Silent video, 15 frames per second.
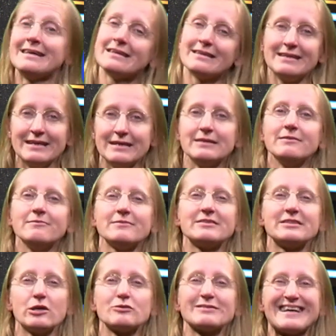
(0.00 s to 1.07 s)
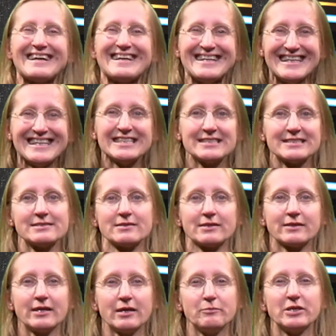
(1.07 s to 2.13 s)
Then delta x
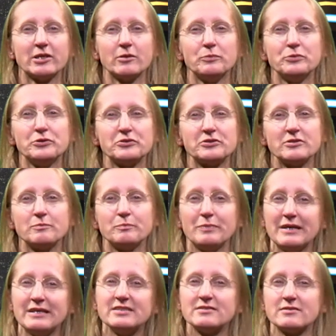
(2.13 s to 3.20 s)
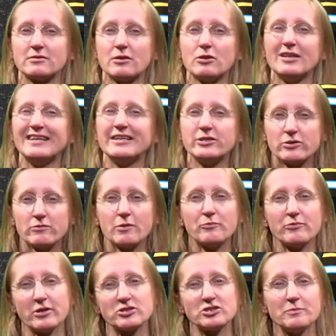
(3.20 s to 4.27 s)
can be computed based on the linear
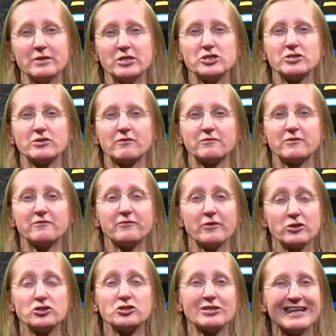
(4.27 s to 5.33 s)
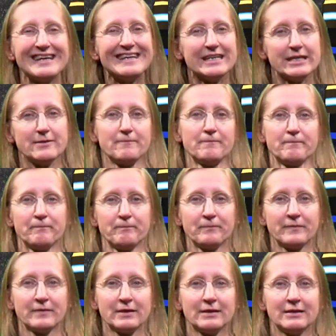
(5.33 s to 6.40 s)
approximation of the function a.
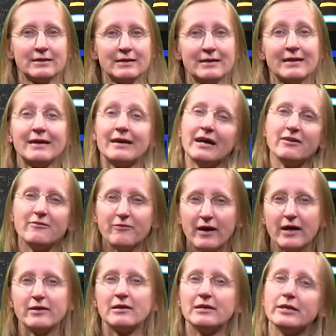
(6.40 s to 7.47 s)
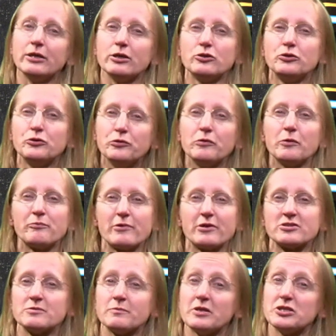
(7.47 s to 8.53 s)
And finally, a new
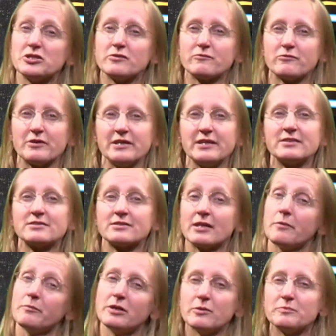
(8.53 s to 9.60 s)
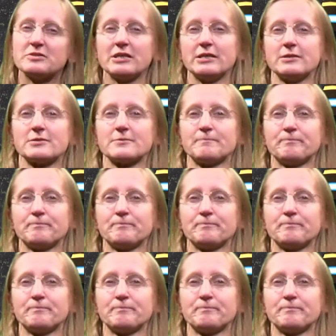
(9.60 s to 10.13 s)
approximation for x can be obtained.